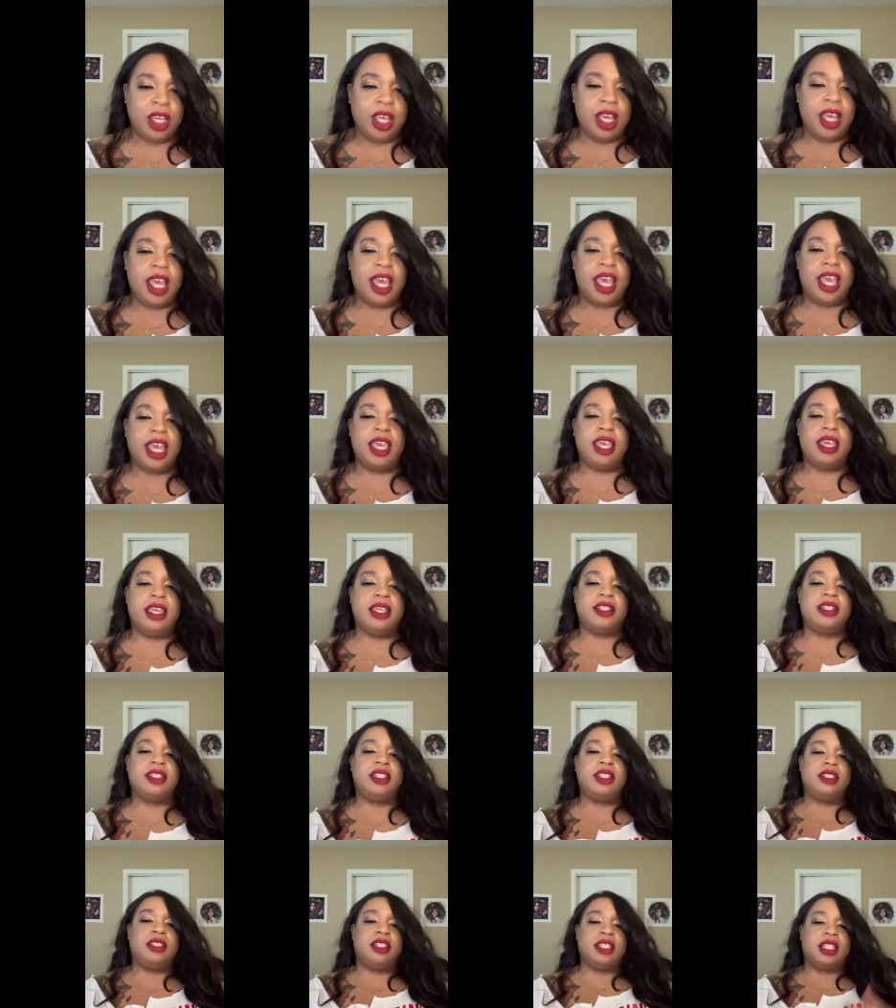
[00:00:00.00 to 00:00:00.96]
and
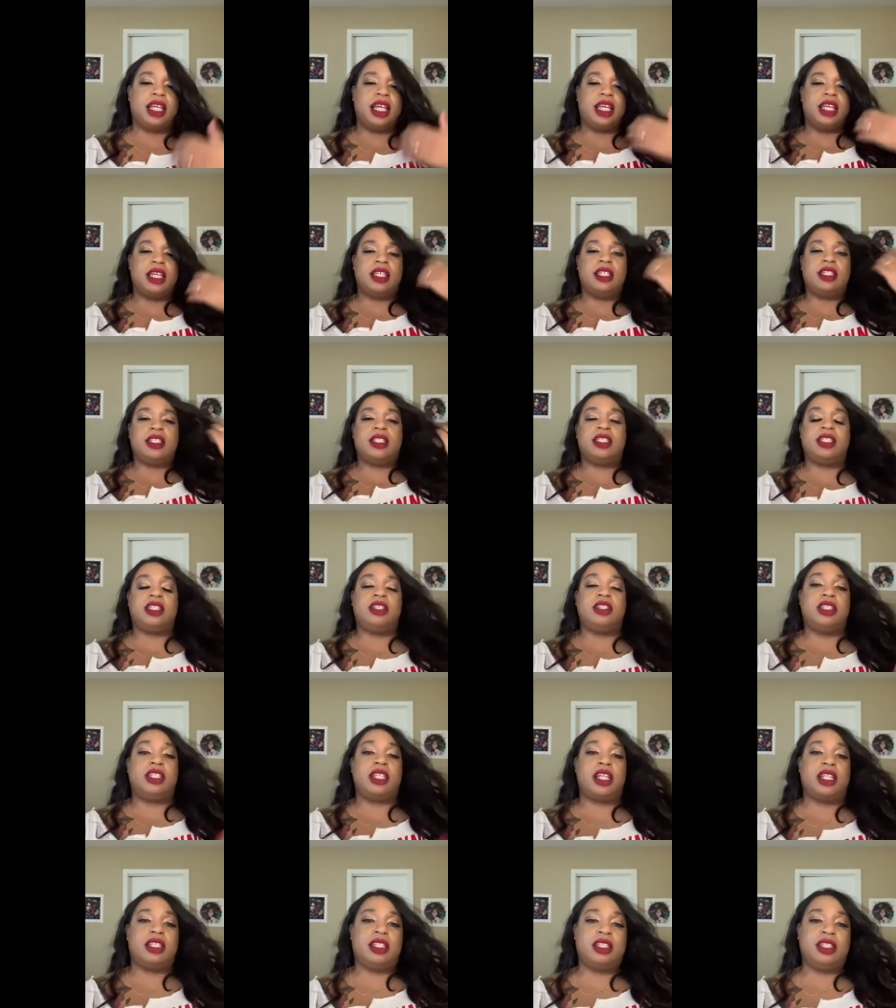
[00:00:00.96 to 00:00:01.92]
she's like she's
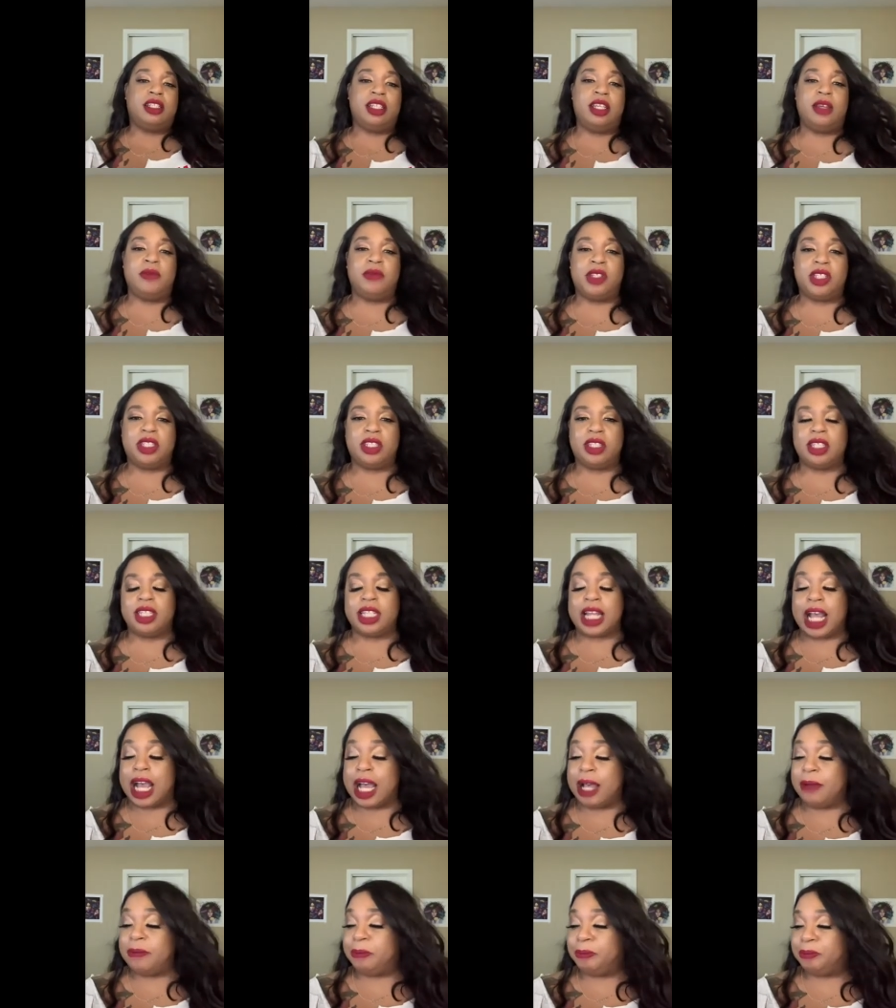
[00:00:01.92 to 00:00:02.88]
telling him to
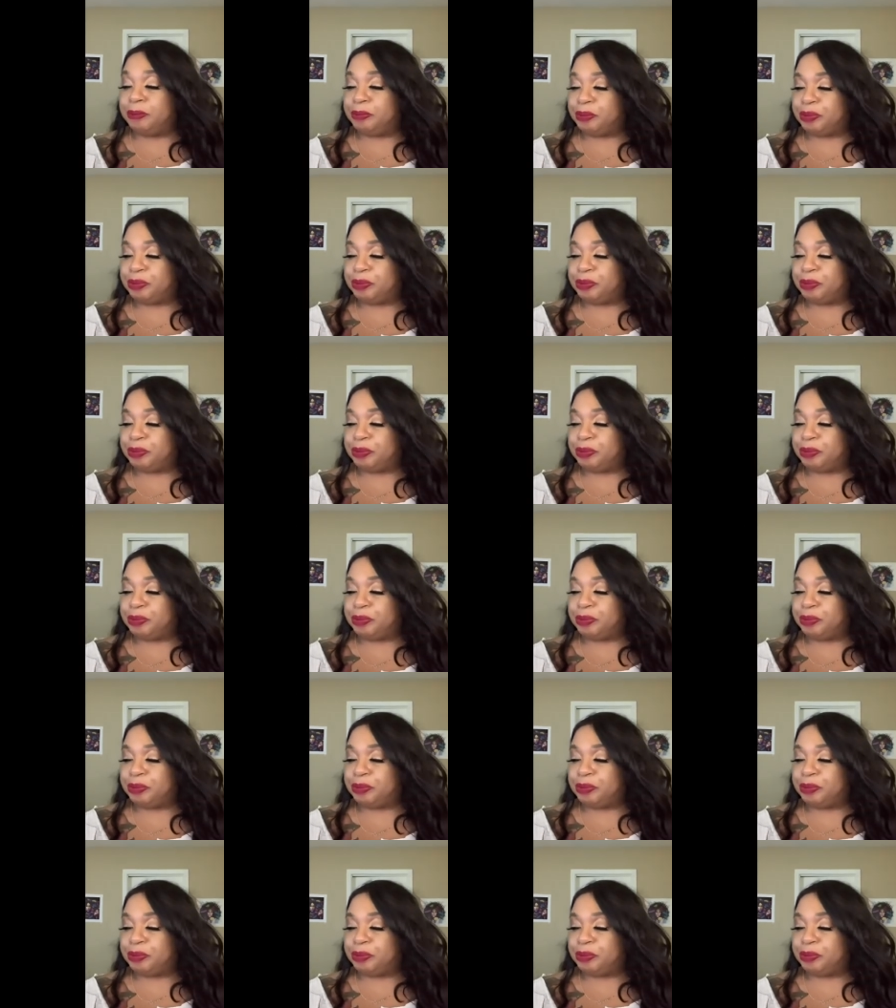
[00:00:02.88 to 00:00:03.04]
stop